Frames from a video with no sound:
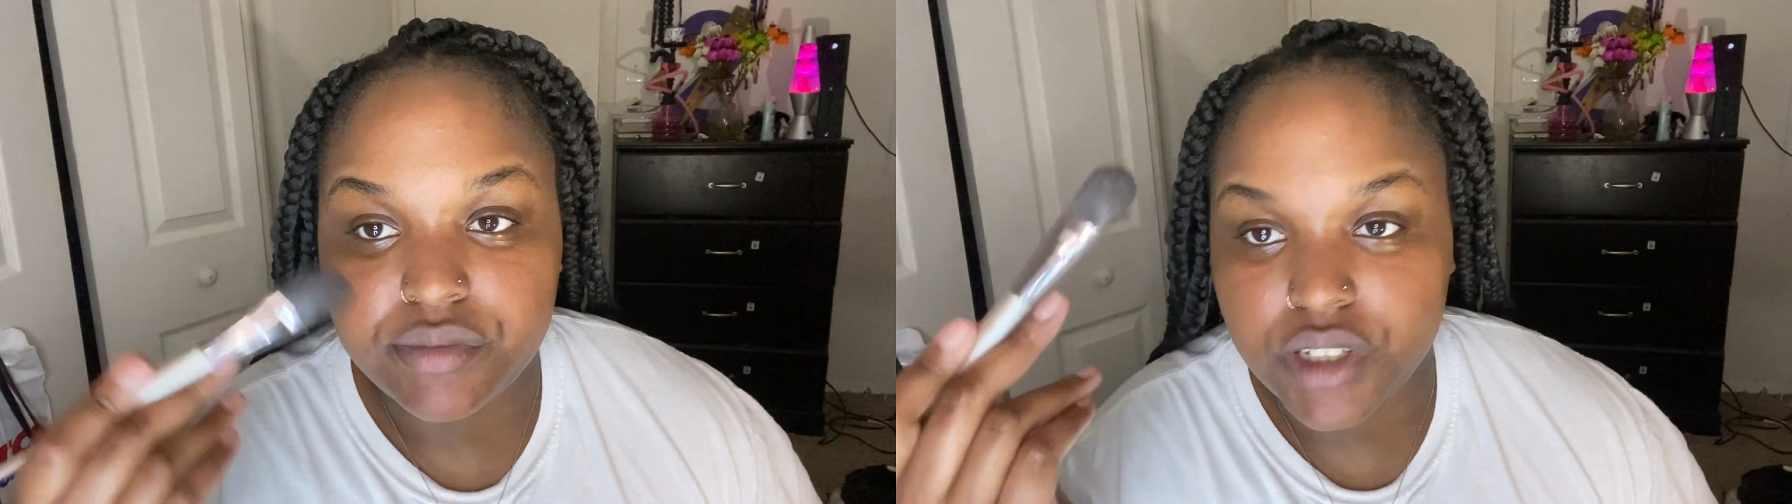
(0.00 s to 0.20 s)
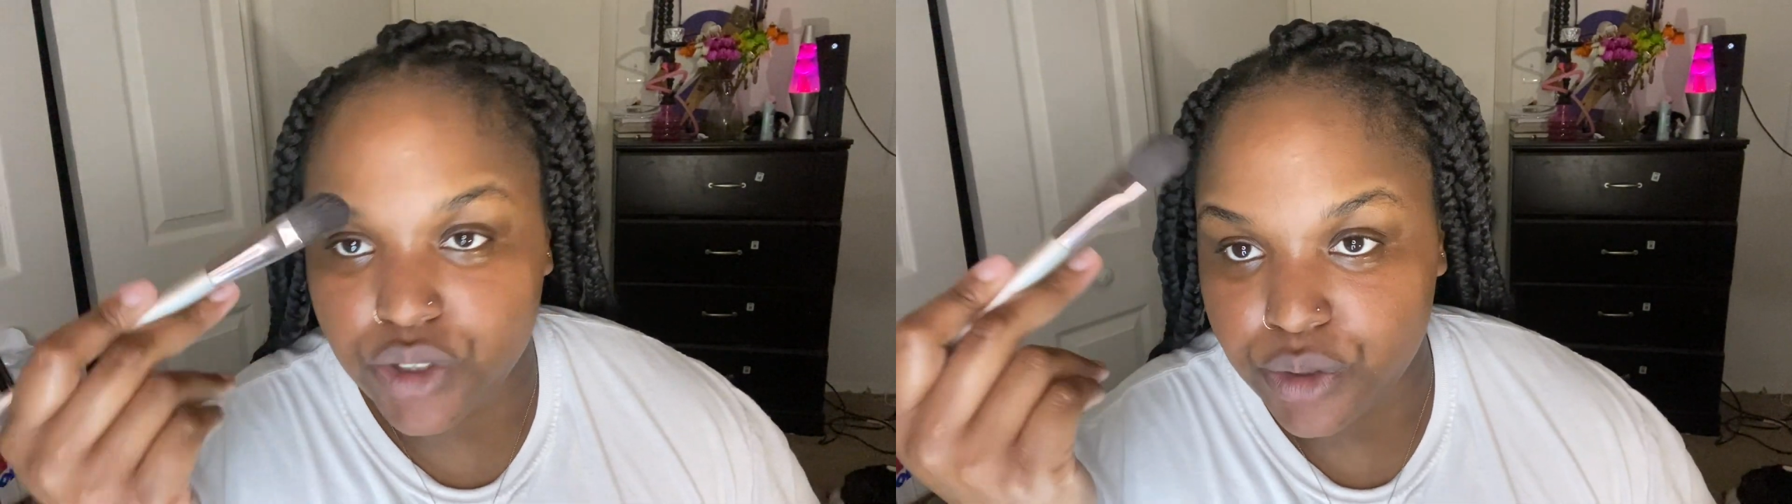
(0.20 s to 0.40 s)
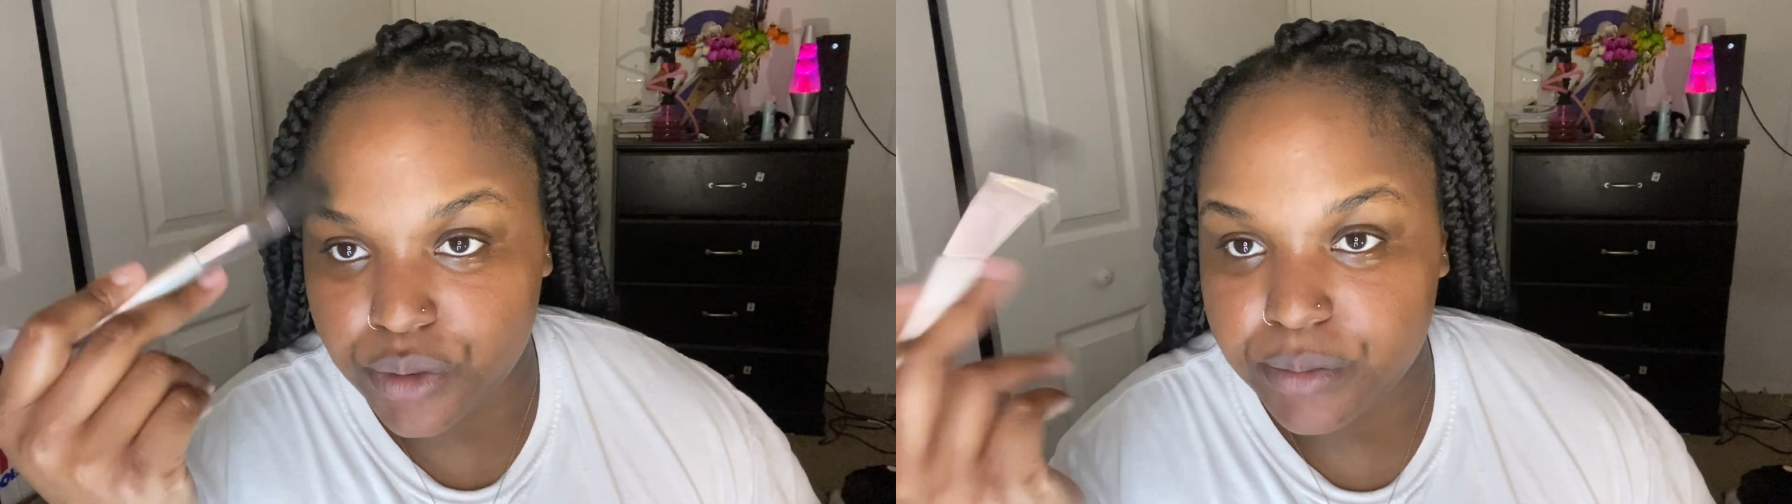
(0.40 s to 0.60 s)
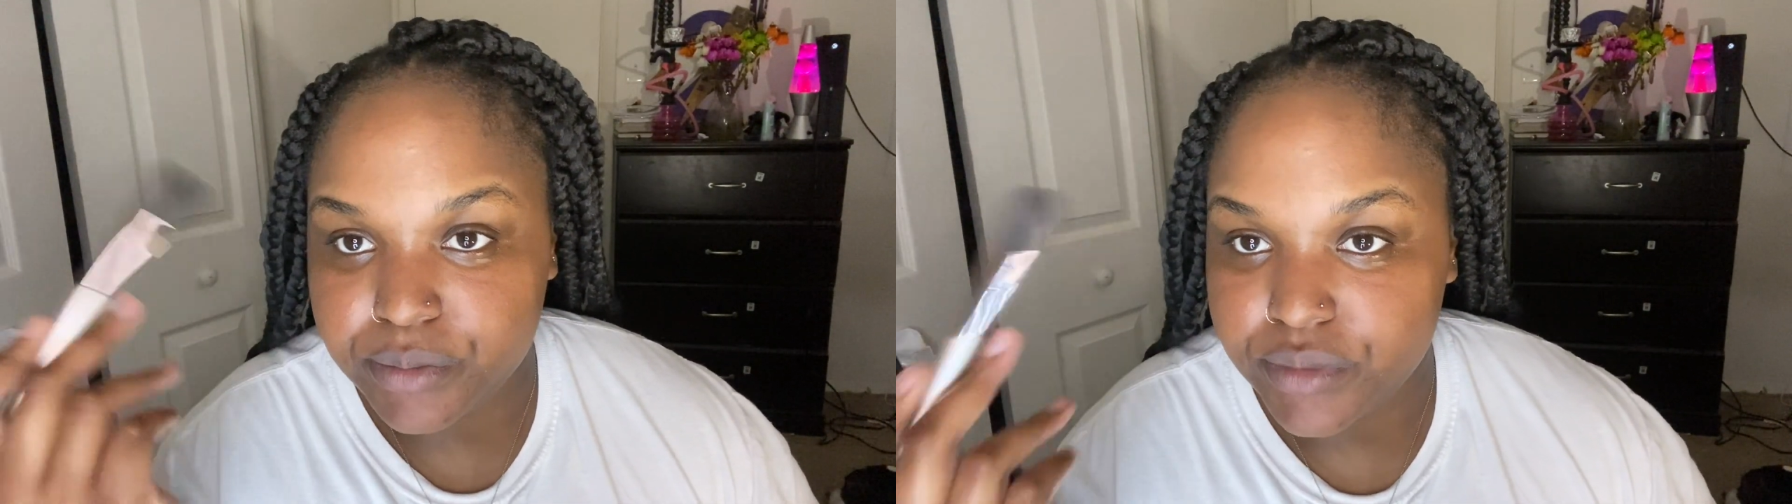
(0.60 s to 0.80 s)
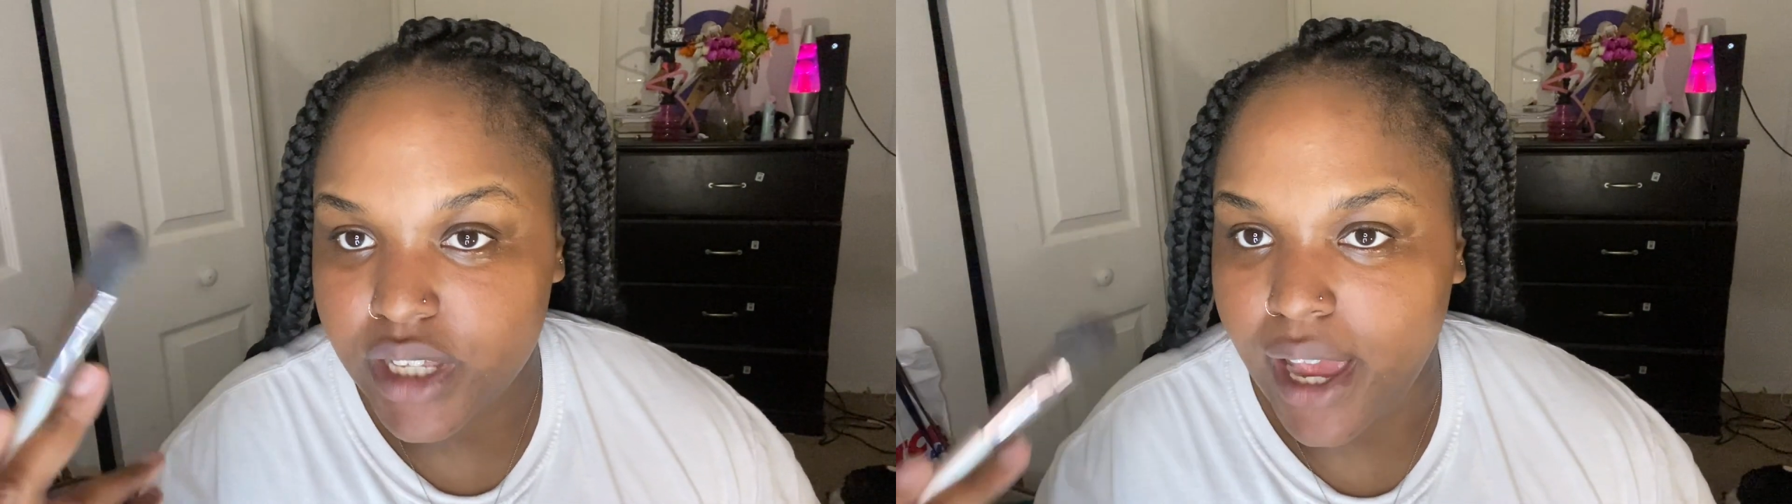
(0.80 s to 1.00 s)
little
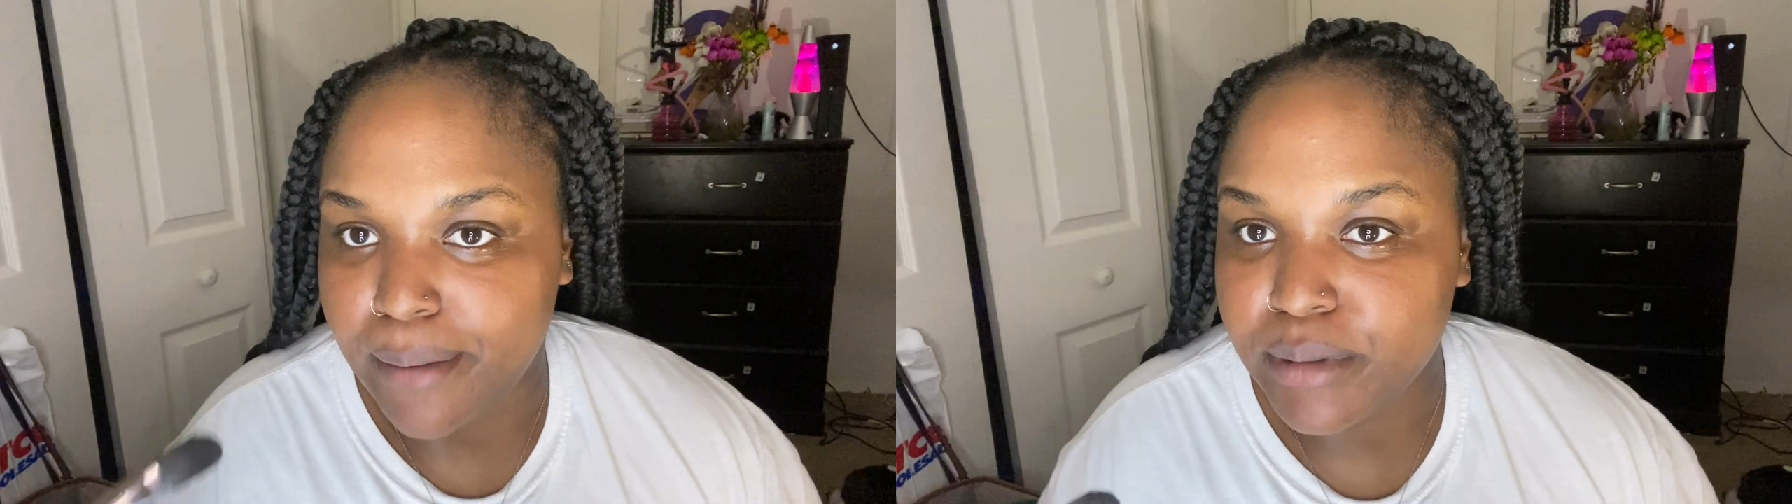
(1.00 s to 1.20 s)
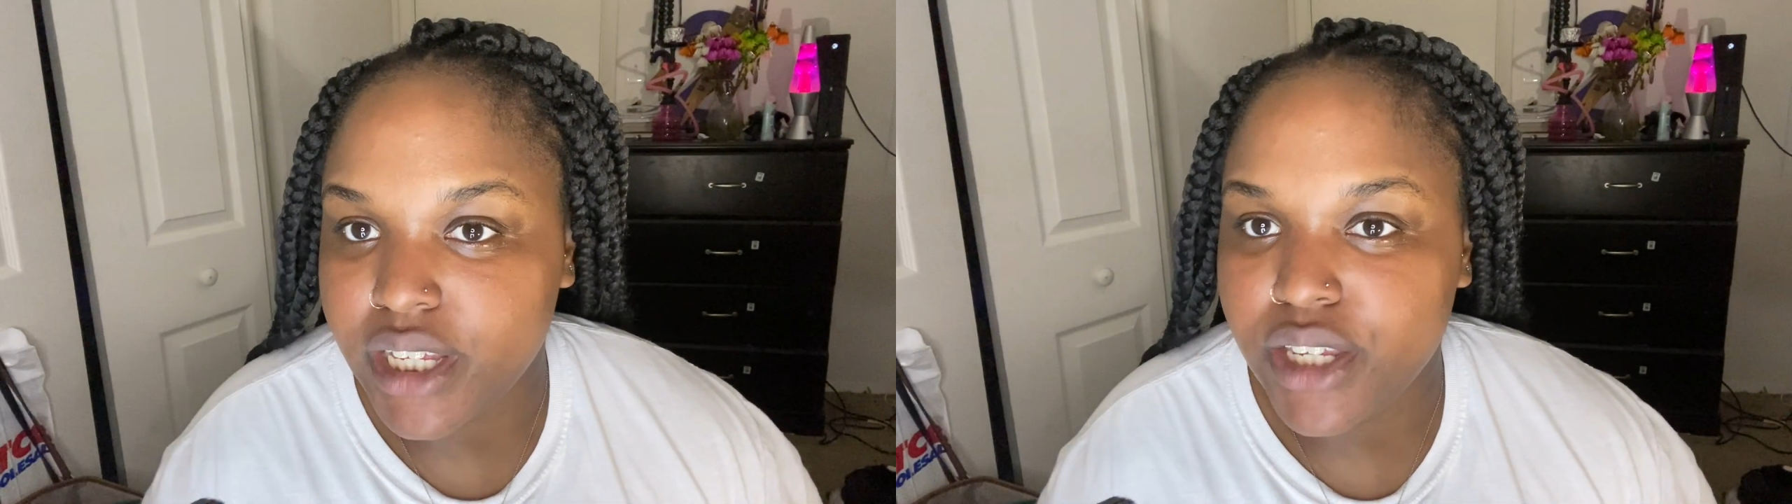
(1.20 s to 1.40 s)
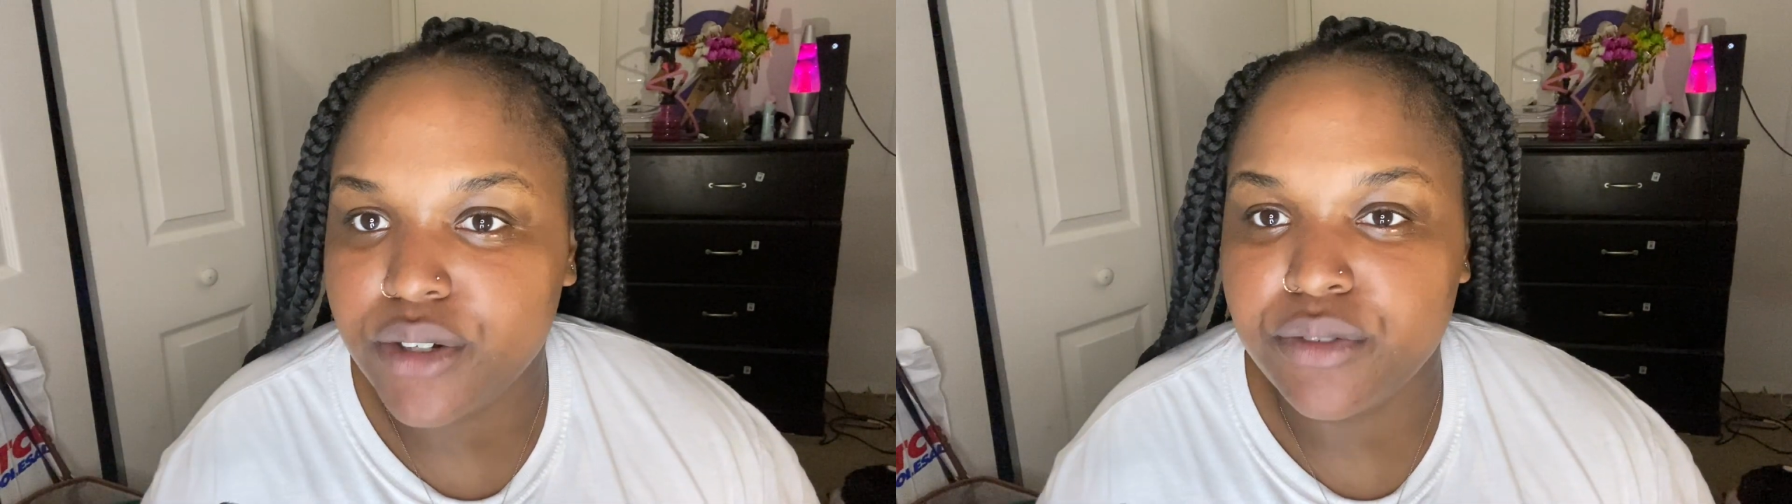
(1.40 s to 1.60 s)
applicator